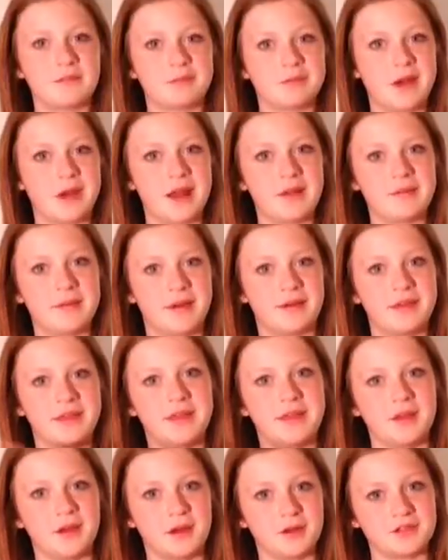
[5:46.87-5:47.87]
right about
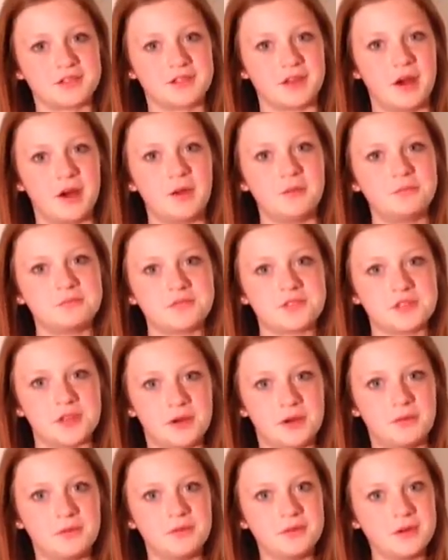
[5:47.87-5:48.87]
here so.
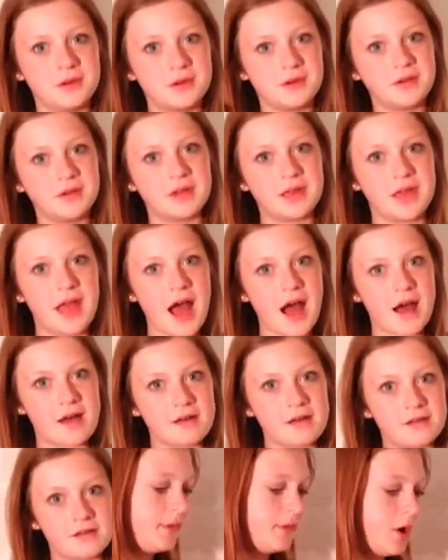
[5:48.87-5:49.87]
So, yeah.
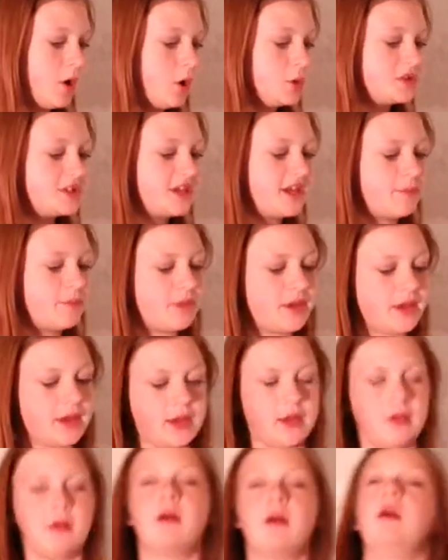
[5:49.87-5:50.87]

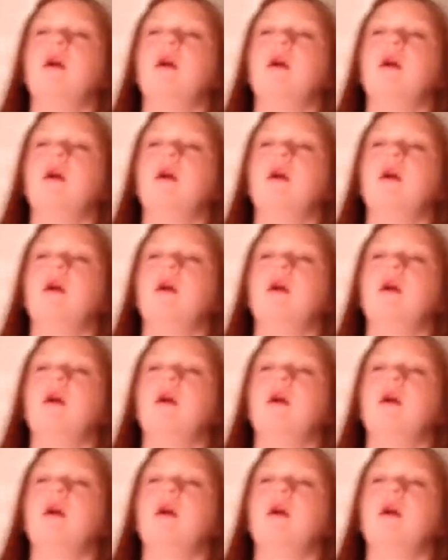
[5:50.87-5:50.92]
OTP.